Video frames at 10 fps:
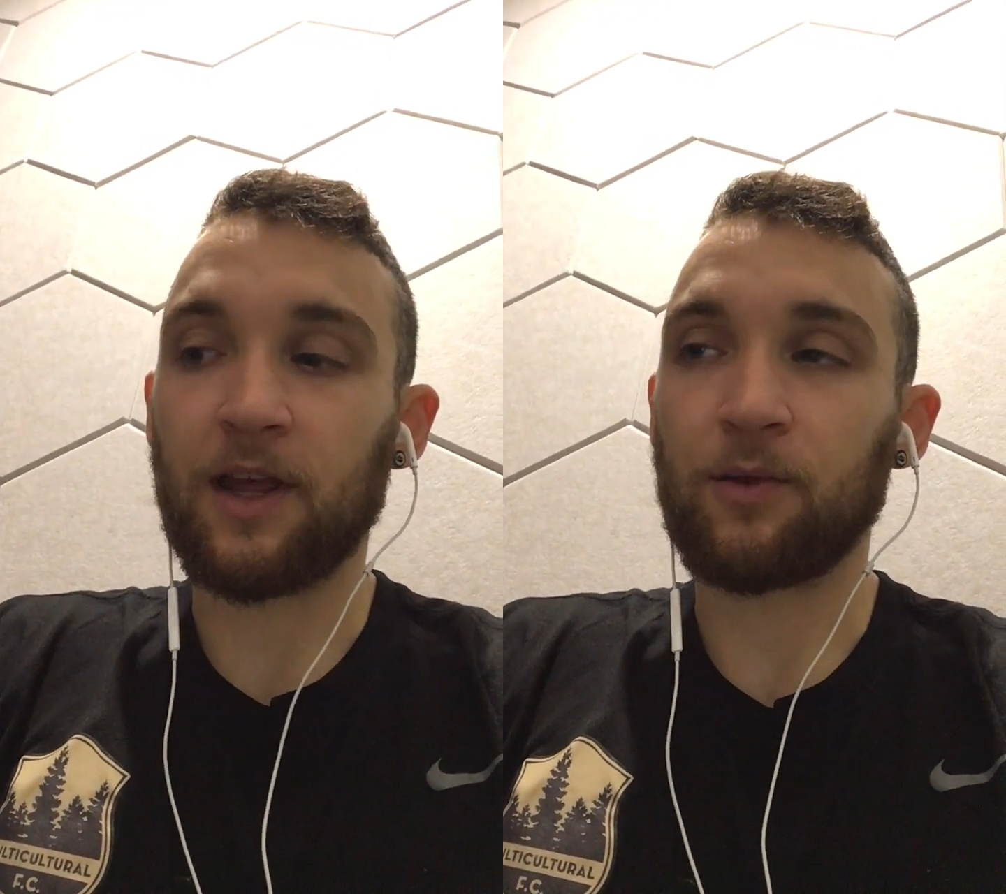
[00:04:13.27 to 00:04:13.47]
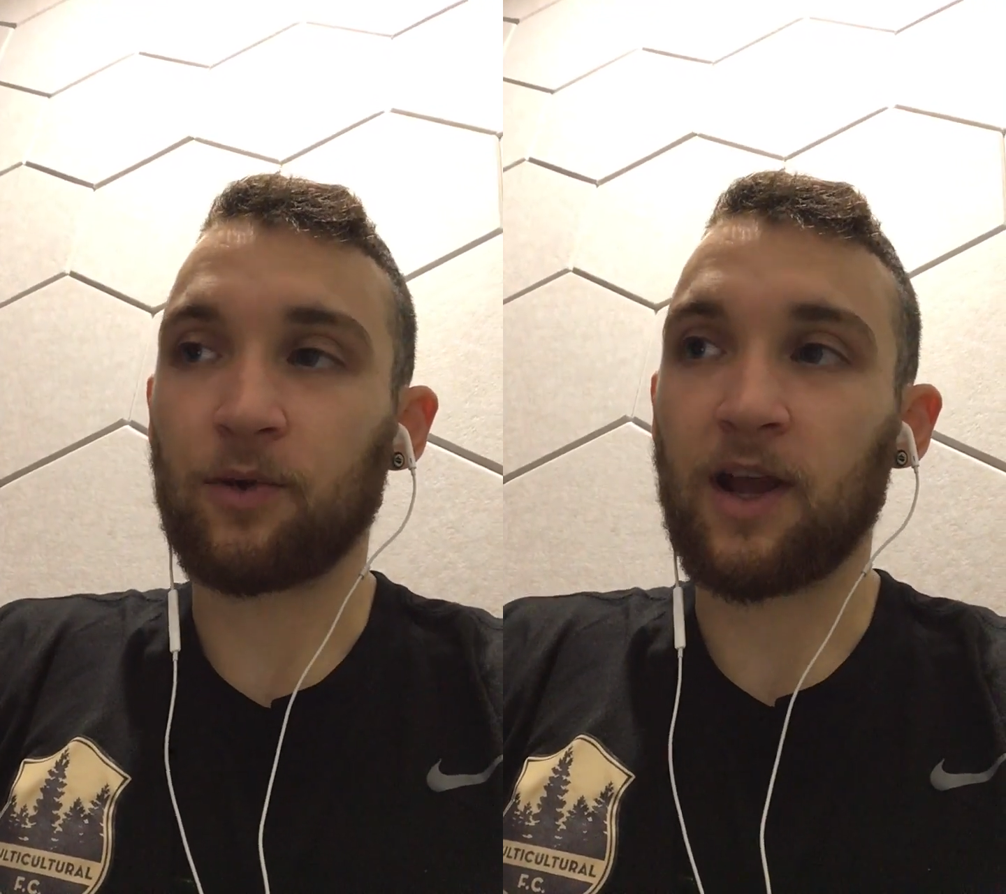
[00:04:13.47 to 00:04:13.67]

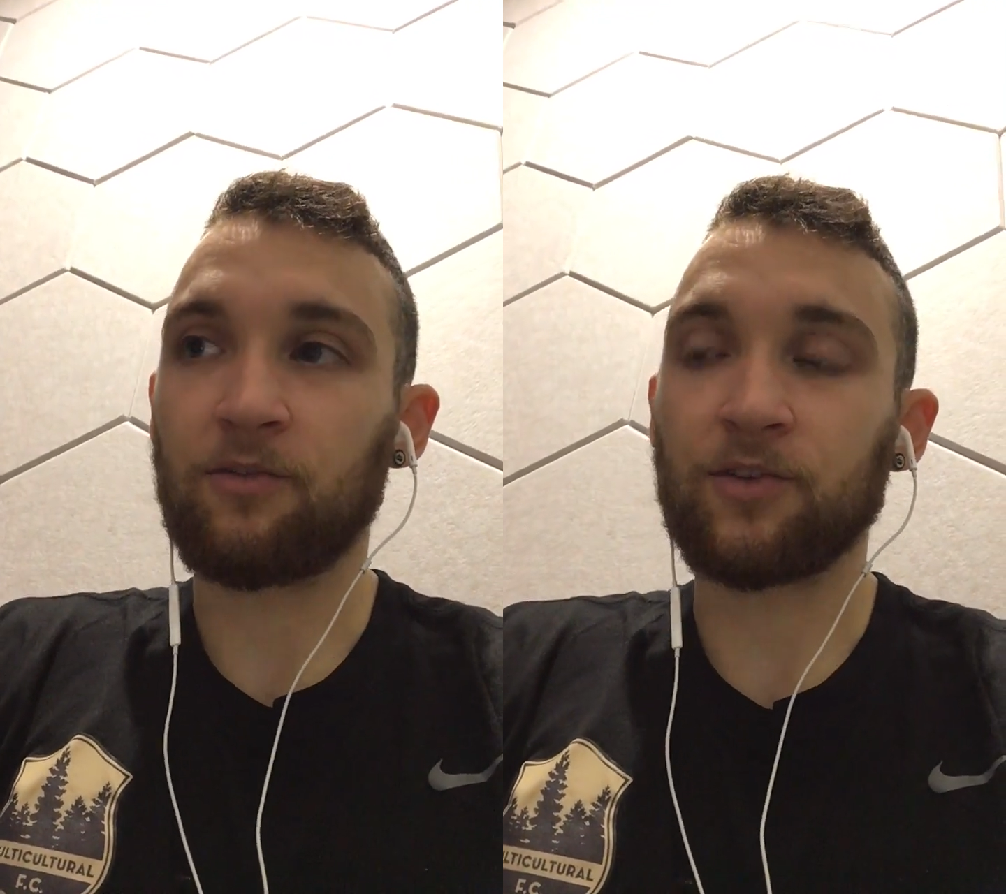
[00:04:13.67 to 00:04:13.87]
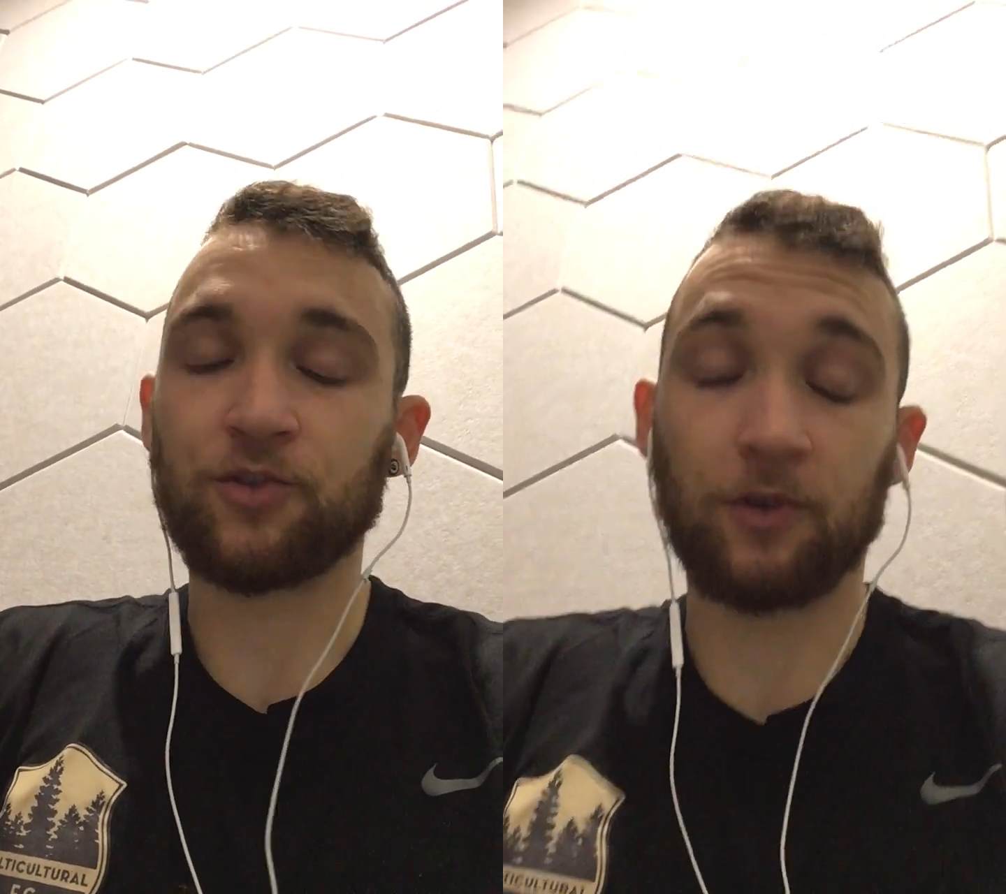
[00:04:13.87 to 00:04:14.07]
and we're
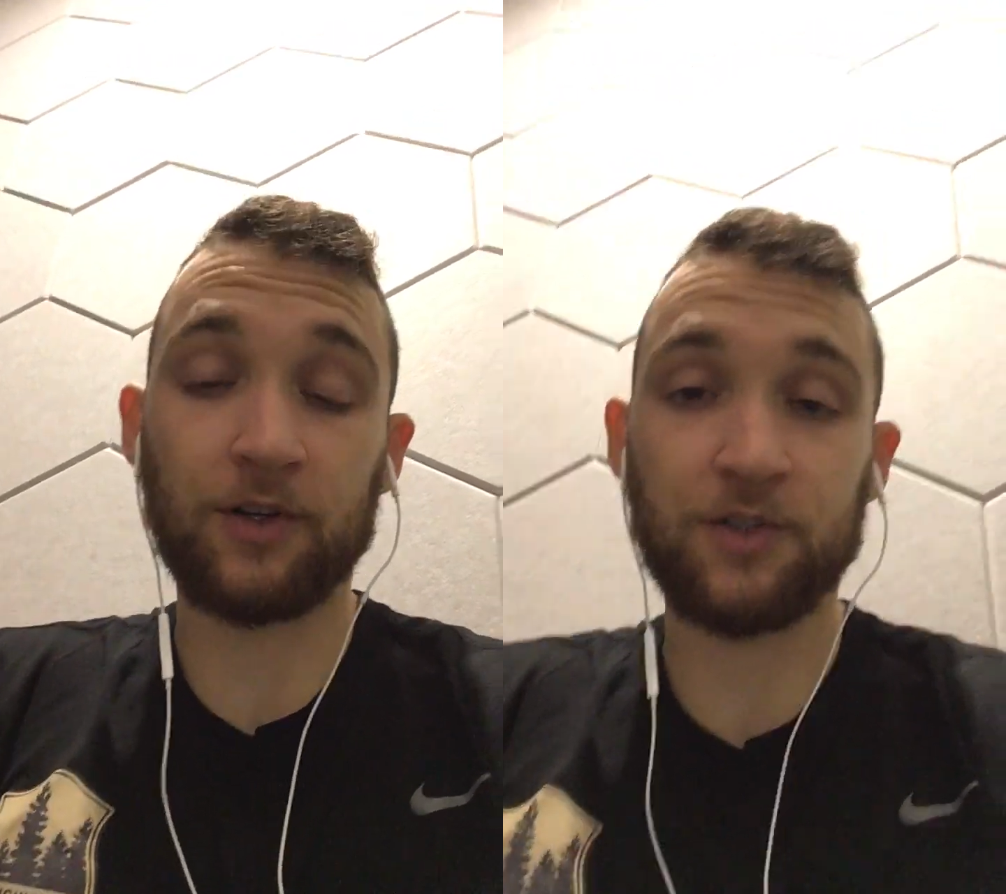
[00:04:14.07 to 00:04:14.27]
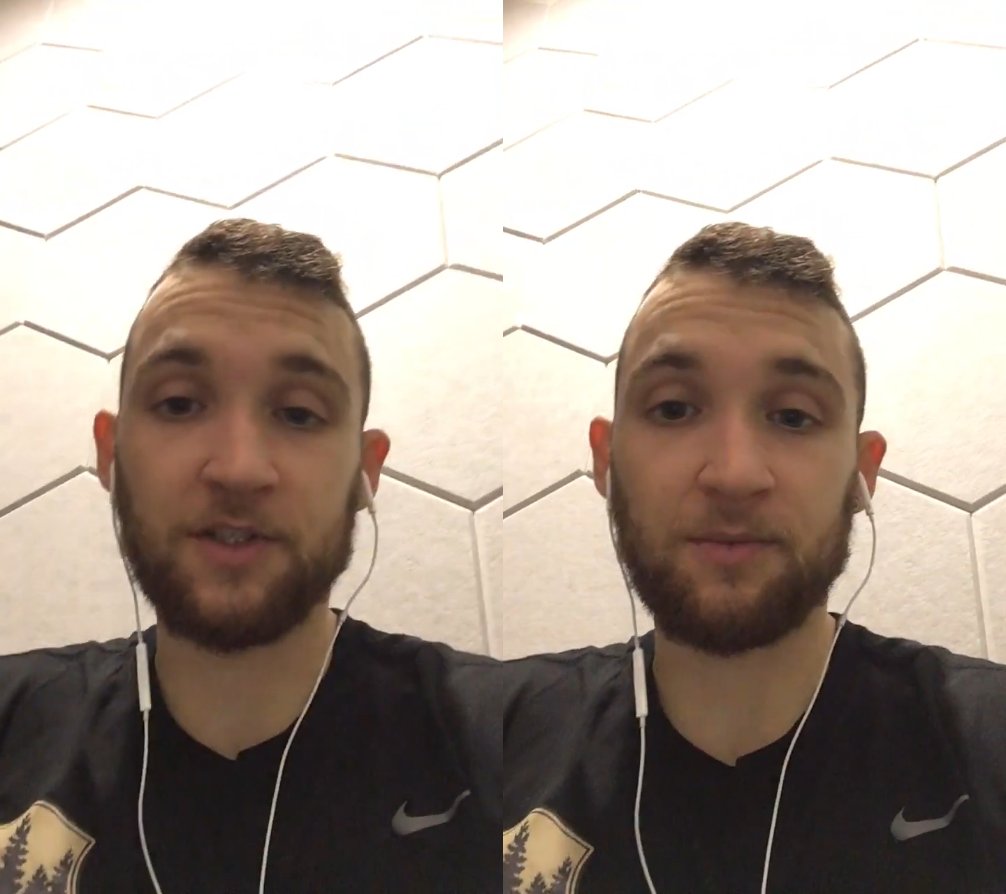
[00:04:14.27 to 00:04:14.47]
having
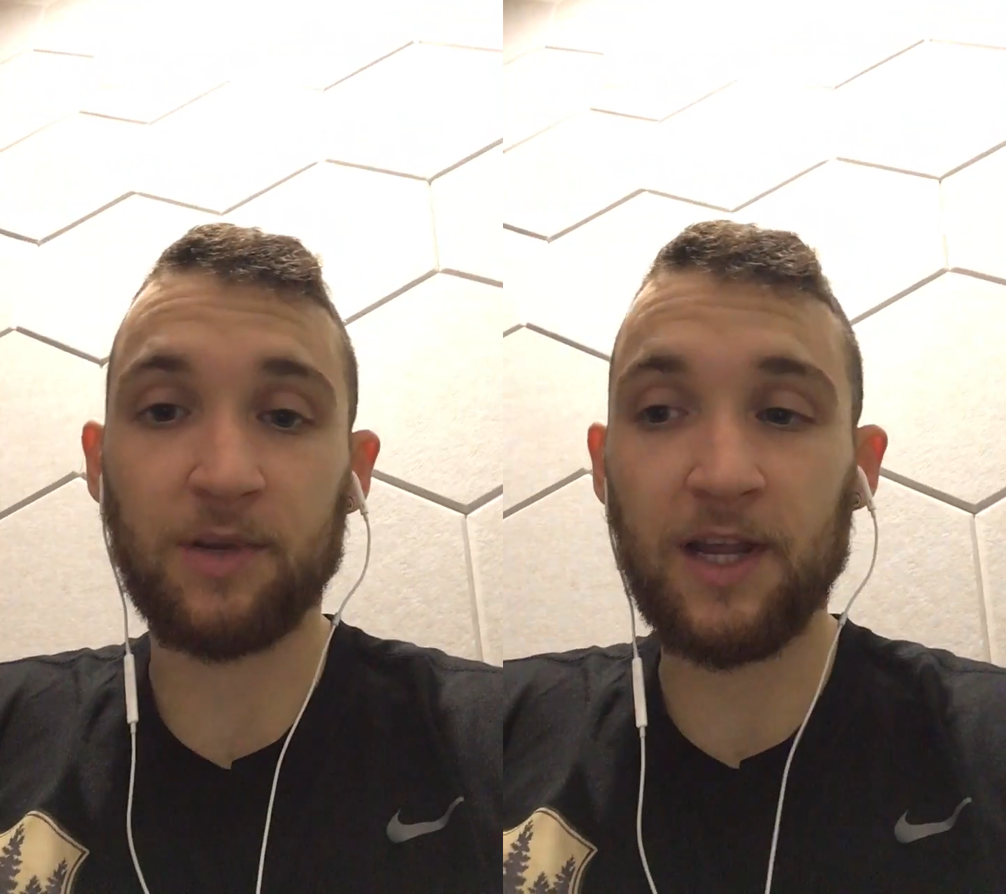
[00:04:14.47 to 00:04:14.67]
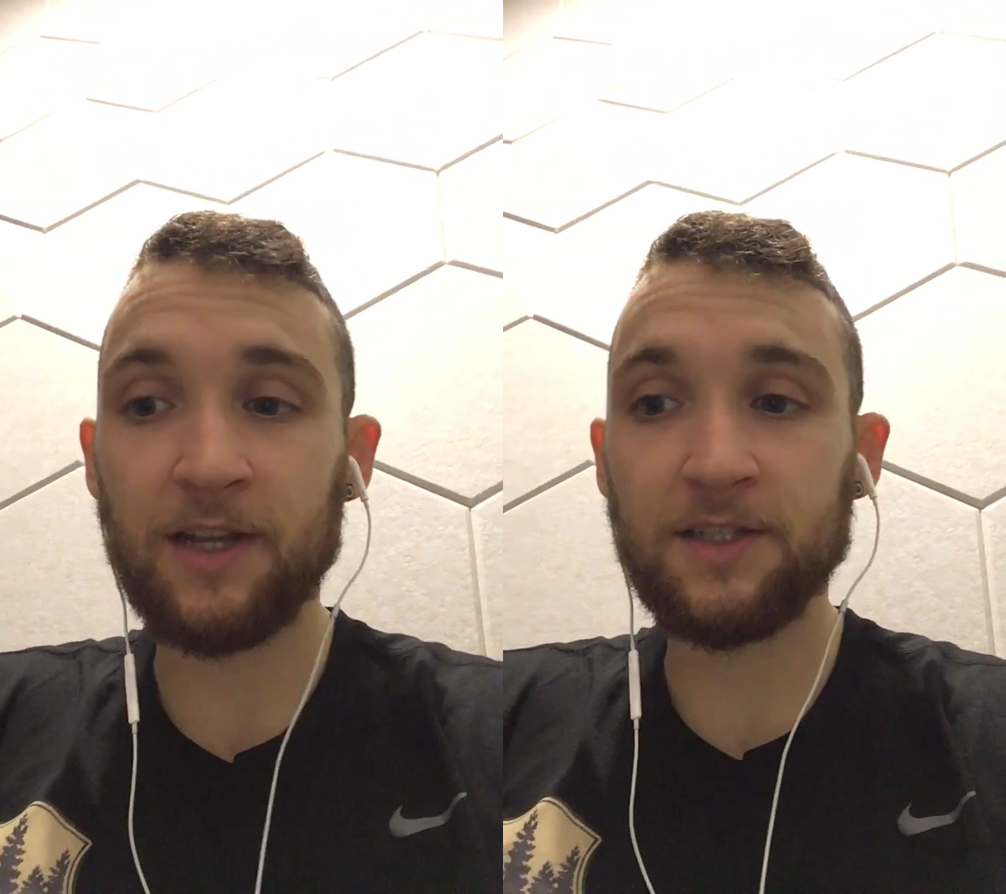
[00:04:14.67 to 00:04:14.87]
shortages of
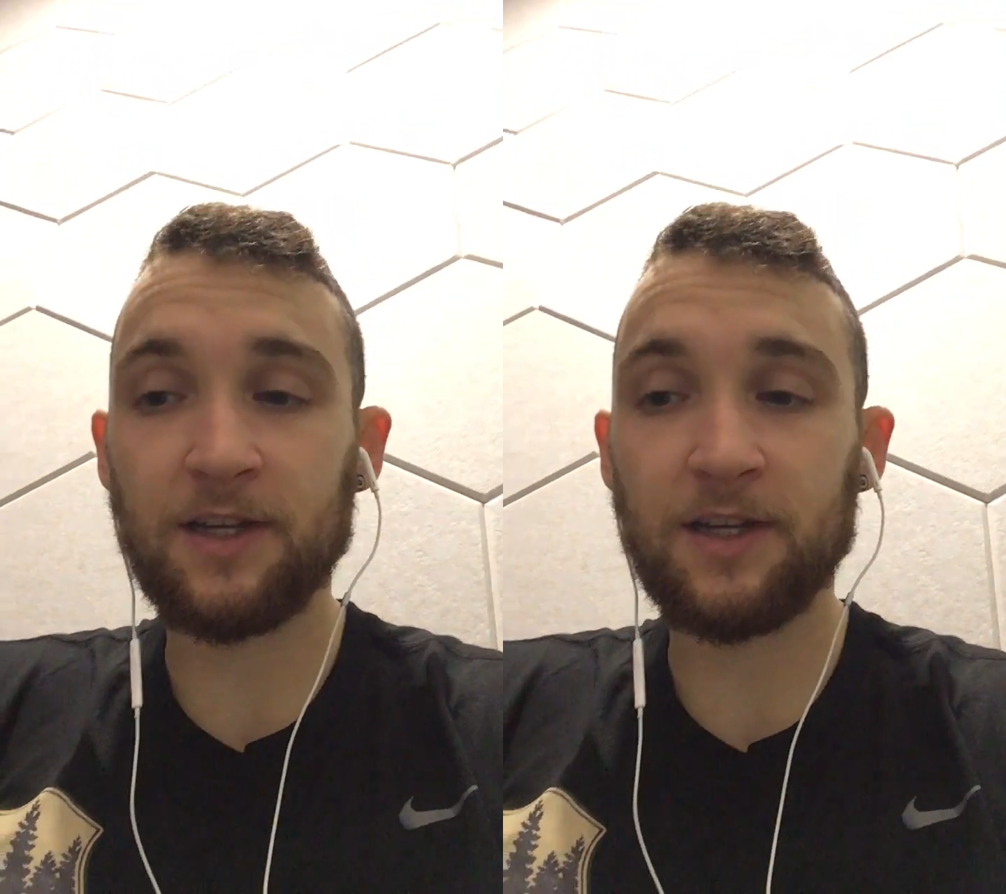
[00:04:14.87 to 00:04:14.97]
bananas,